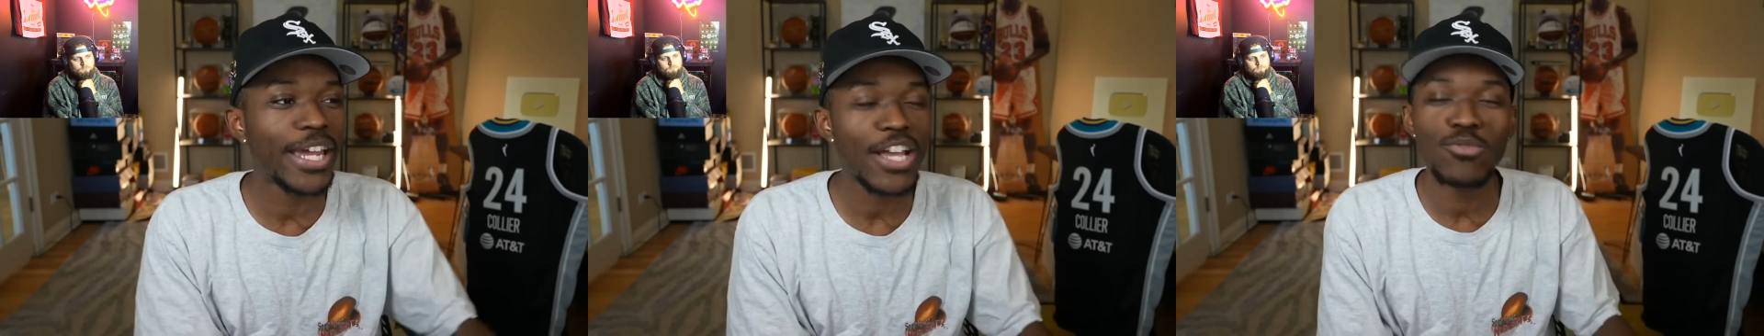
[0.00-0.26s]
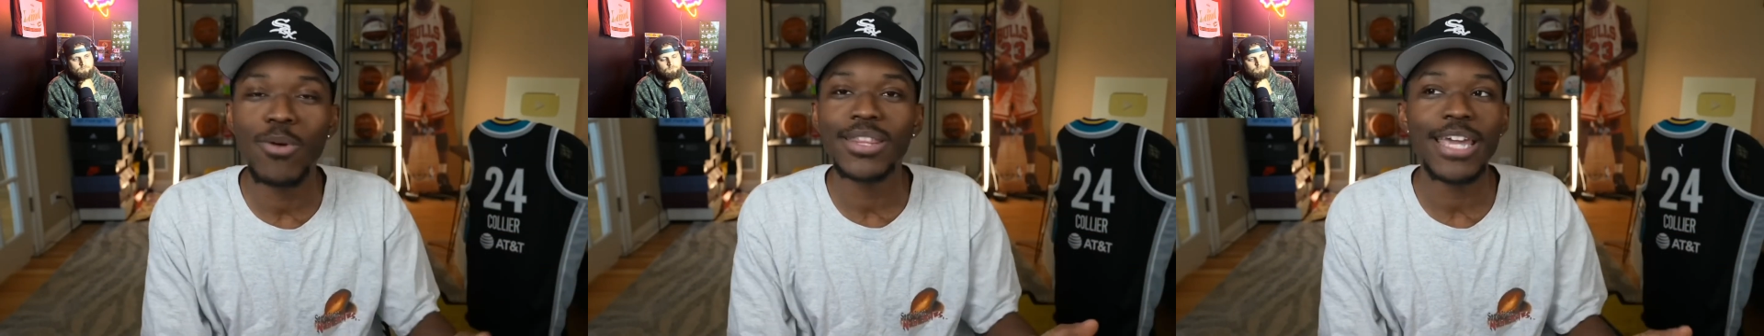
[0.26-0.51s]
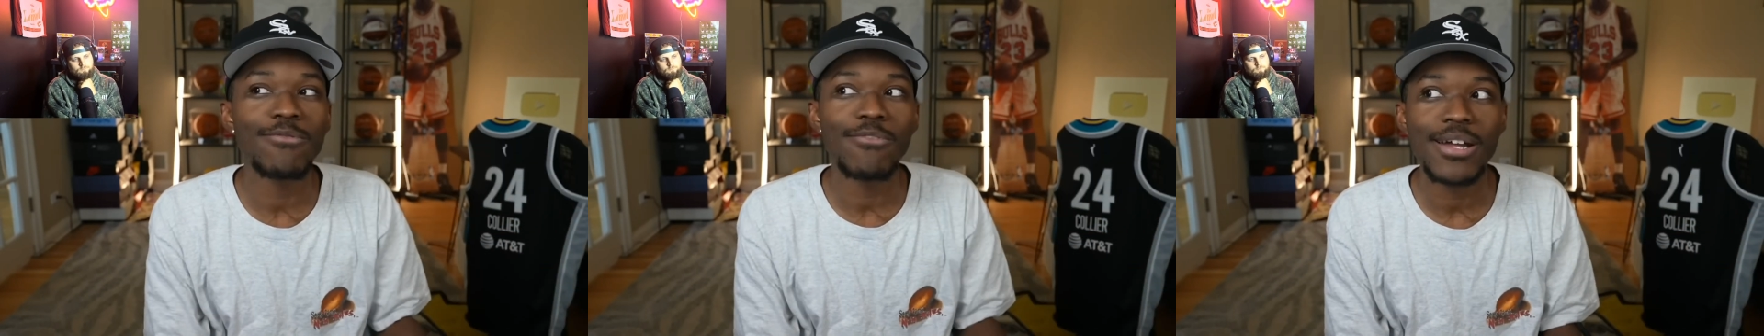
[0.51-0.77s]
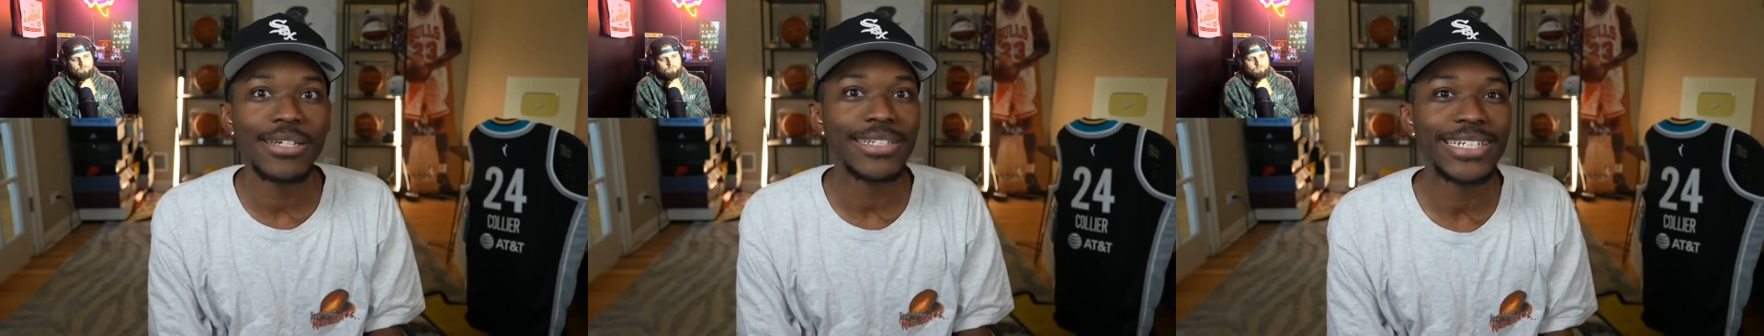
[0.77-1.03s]
And guess what? They
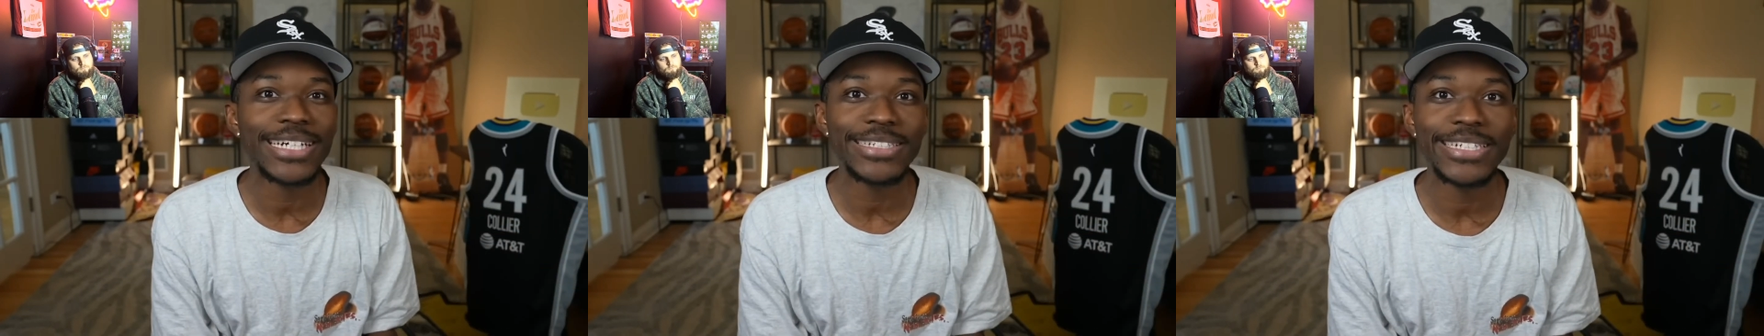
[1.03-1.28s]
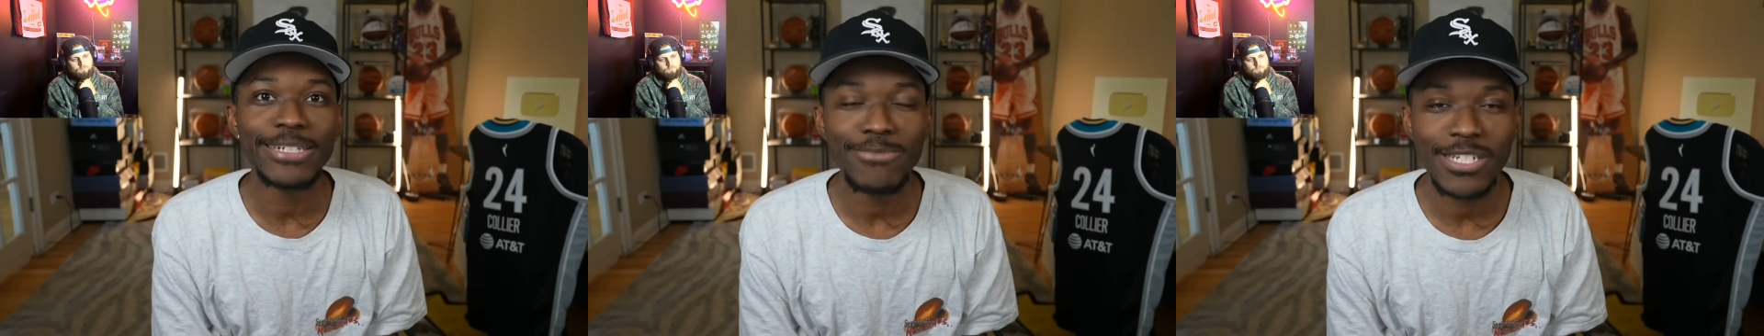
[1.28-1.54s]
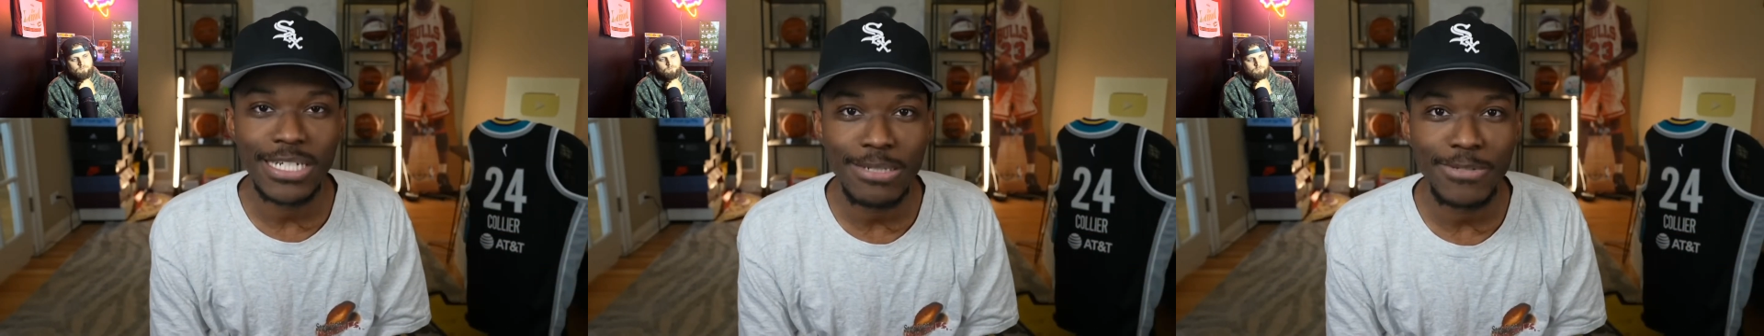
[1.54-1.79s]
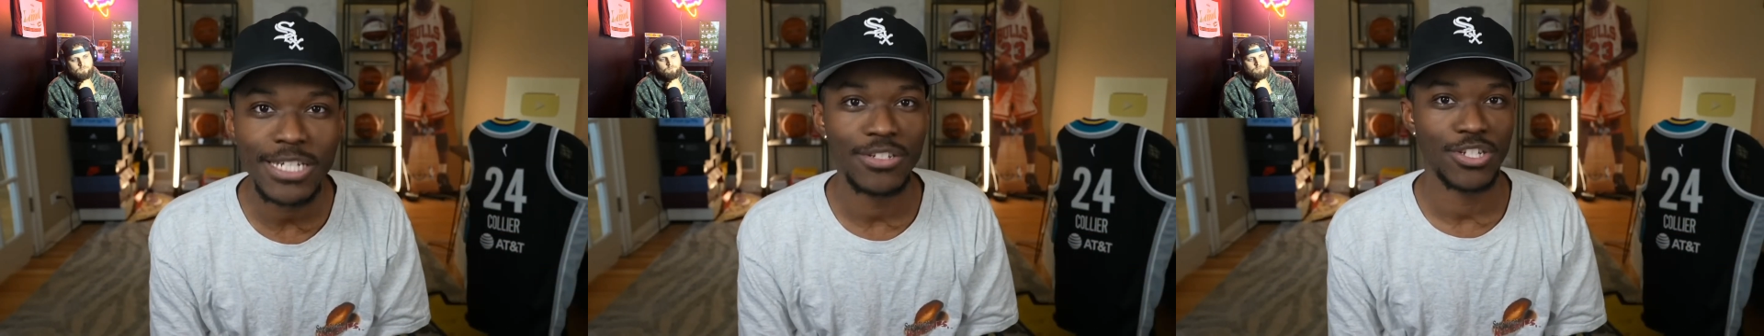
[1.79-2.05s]
won a goddamn
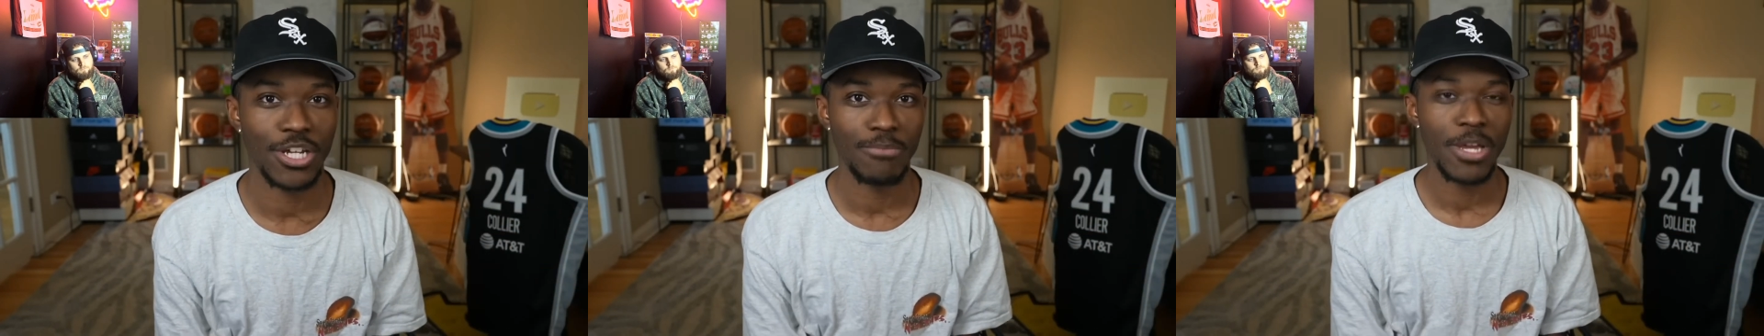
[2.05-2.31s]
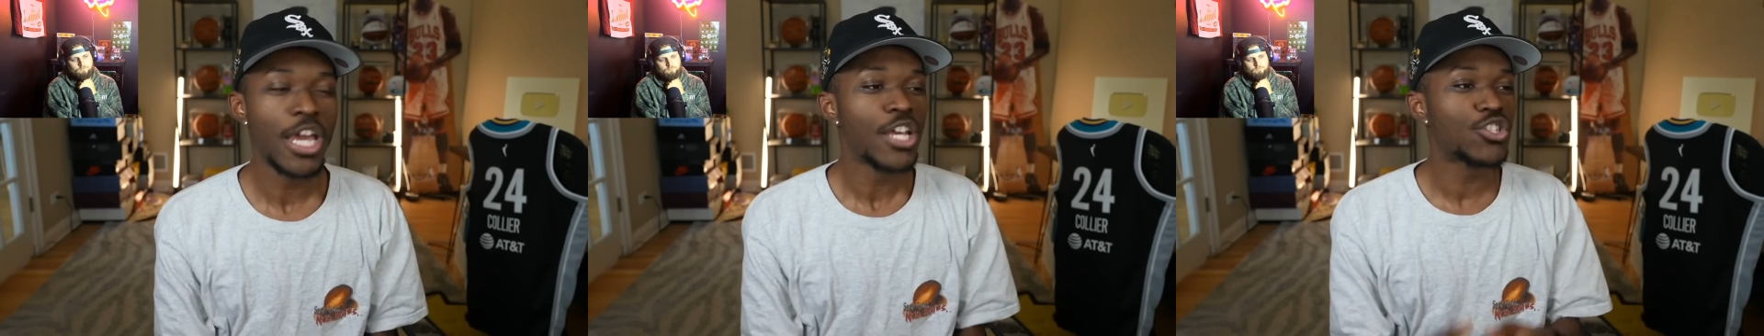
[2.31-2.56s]
championship.